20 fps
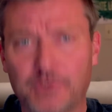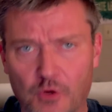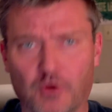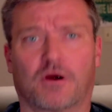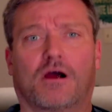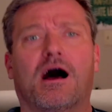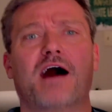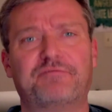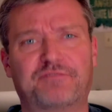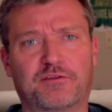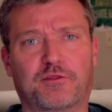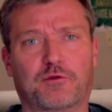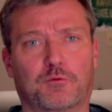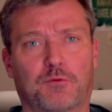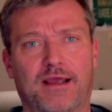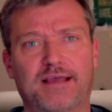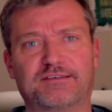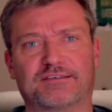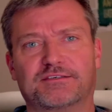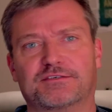You are off to the
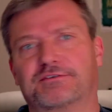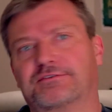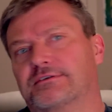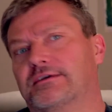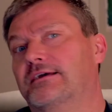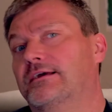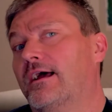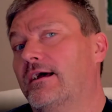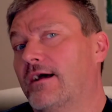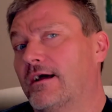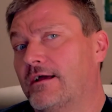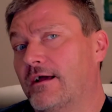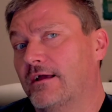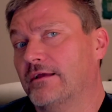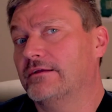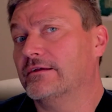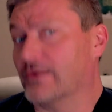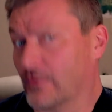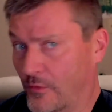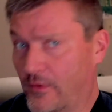races.
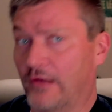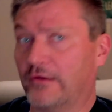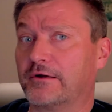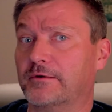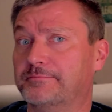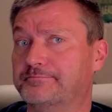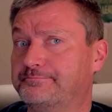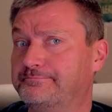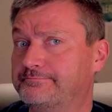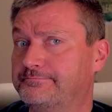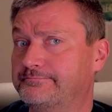You're welcome.